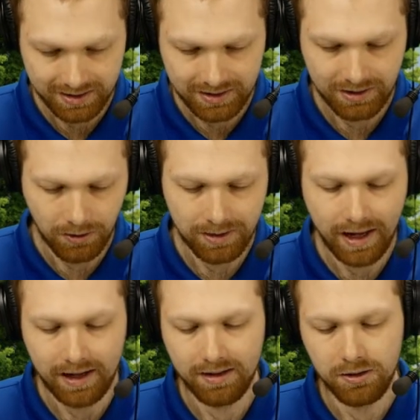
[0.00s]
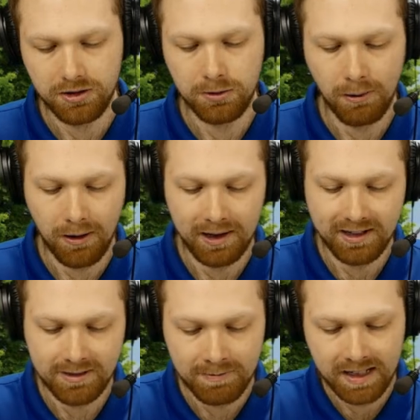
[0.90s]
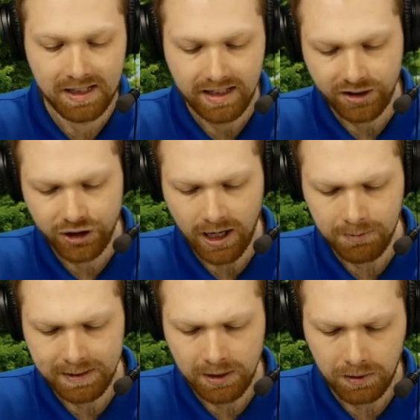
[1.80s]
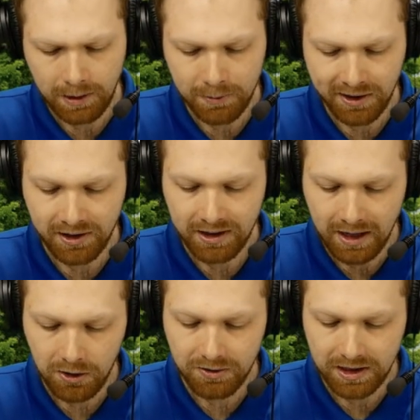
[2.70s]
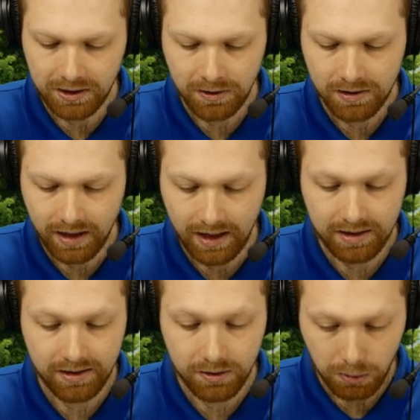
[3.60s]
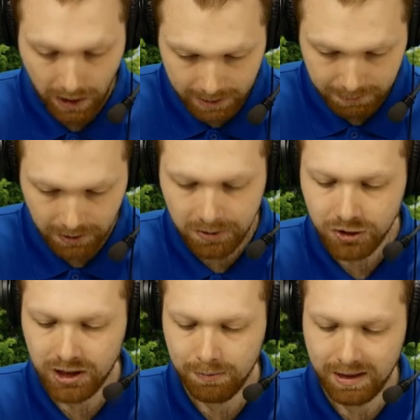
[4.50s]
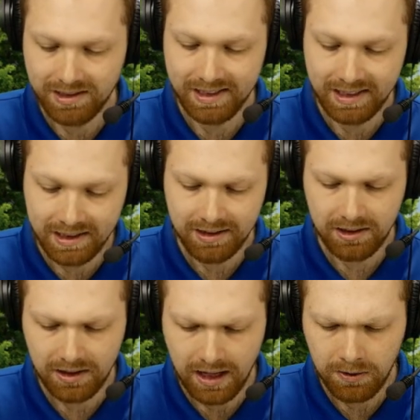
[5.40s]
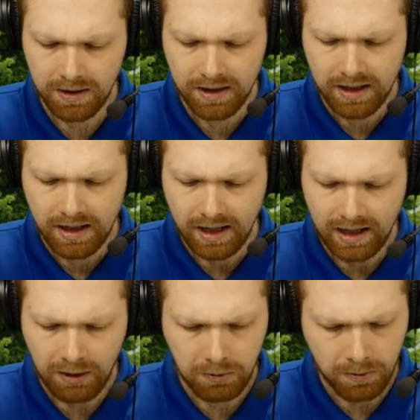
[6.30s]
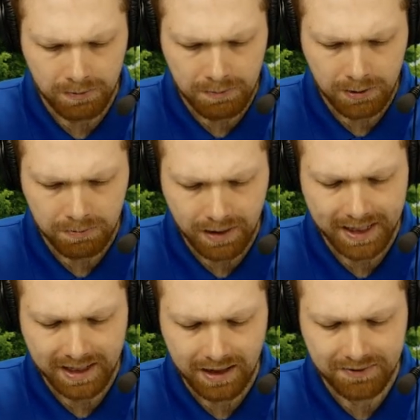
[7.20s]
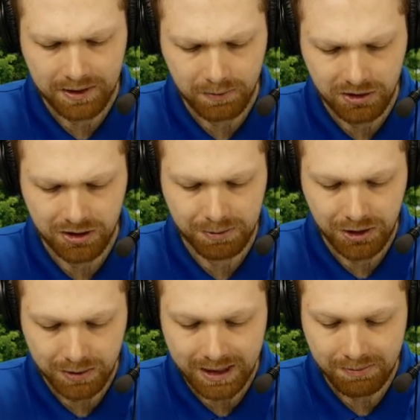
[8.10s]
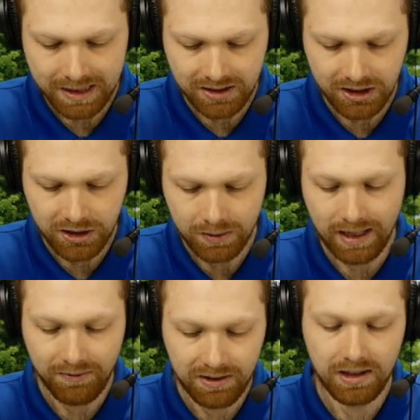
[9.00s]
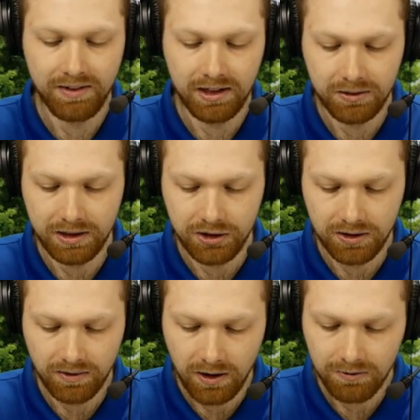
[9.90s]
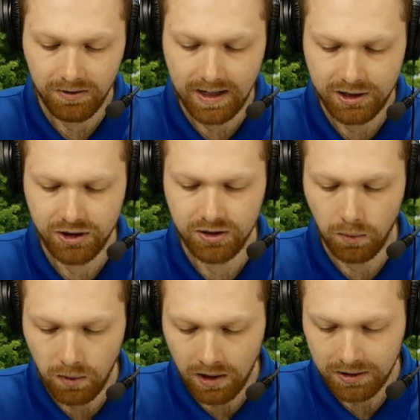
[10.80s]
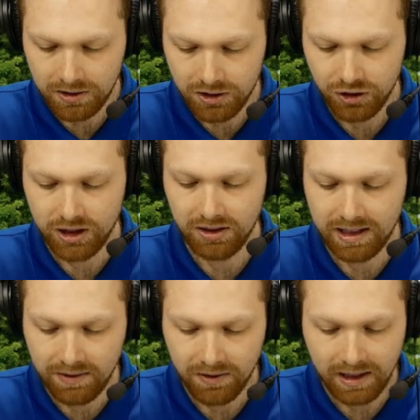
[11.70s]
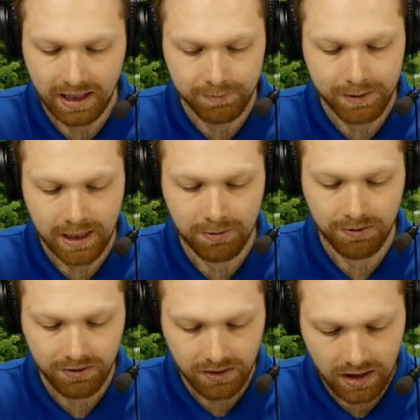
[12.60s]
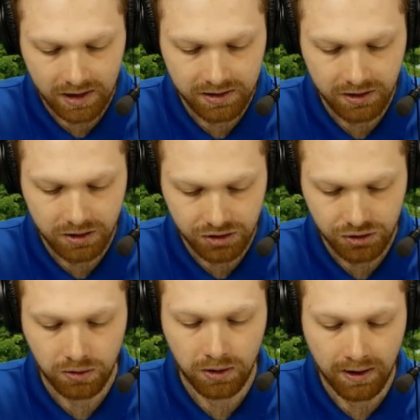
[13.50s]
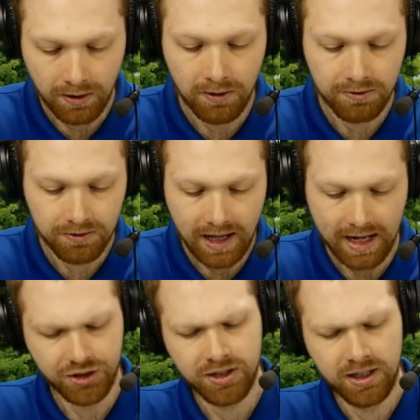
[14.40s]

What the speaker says: Note that, the 2 parties. "It shall be when I bring a cloud over the earth, and the rainbow shall be seen in the cloud, and I will remember my covenant which is between me and you and every living creature of all flesh. The waters shall never again become a flood to destroy all flesh.